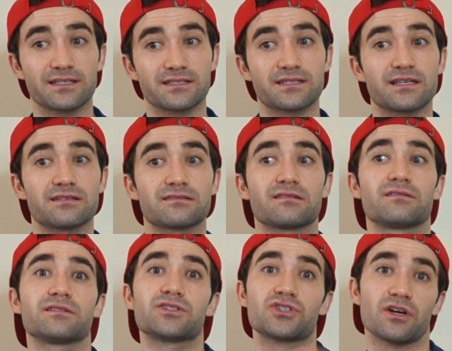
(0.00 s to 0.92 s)
as they
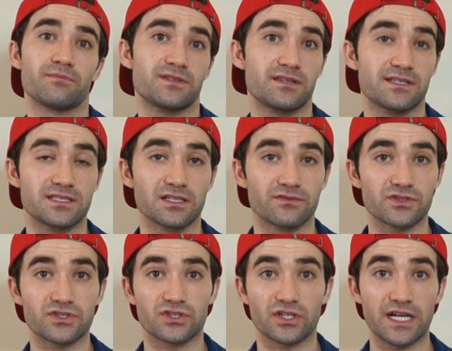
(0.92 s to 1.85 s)
slowly jump to the
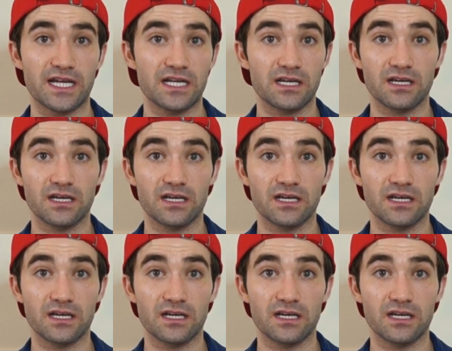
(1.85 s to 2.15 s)
silver screen,